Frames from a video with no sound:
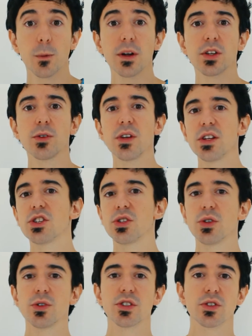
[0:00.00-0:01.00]
What you need to
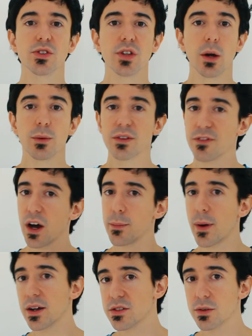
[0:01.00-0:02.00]
do is to start with
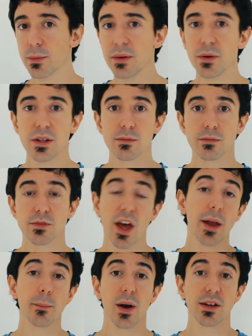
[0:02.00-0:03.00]
$5 or maybe
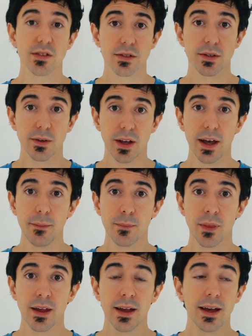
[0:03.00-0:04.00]
$10, okay?
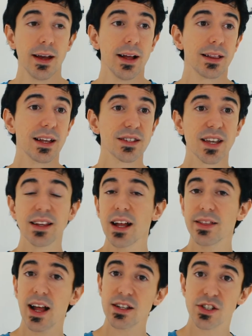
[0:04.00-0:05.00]
Let's say
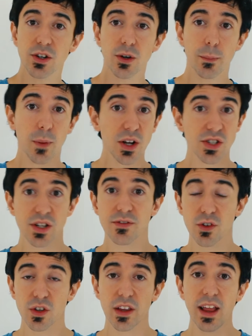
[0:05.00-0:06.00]
that that's your budget
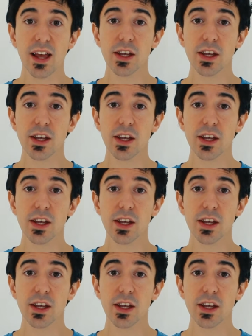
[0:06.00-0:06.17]
for the day.